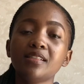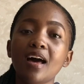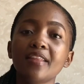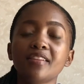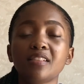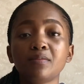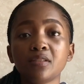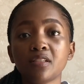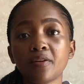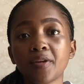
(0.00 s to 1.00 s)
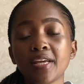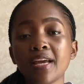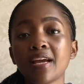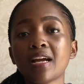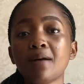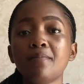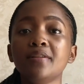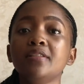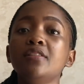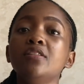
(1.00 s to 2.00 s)
the other subsidiary
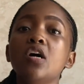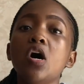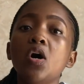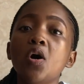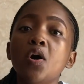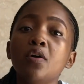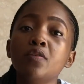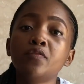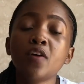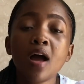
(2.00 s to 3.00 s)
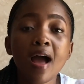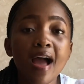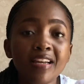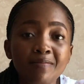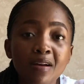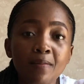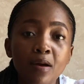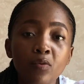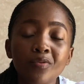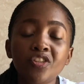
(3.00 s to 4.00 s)
company of
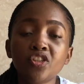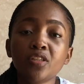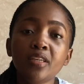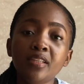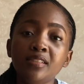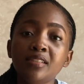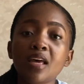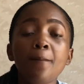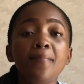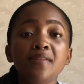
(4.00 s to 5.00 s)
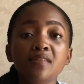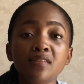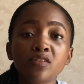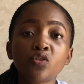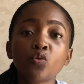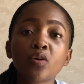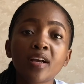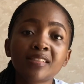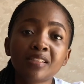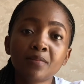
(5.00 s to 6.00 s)
Alibaba, which is a
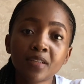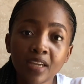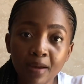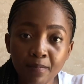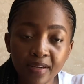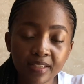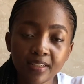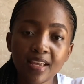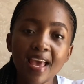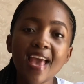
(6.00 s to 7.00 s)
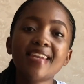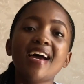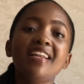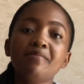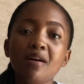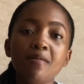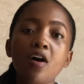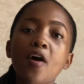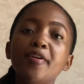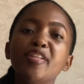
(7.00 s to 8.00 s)
business-to-customer company. And
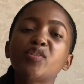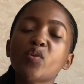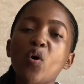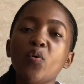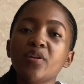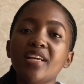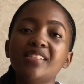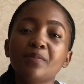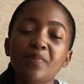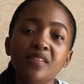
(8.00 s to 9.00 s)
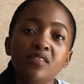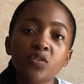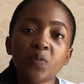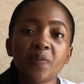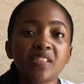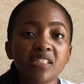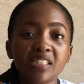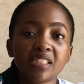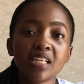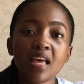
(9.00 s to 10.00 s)
Alibaba on its own, it's a business-to-business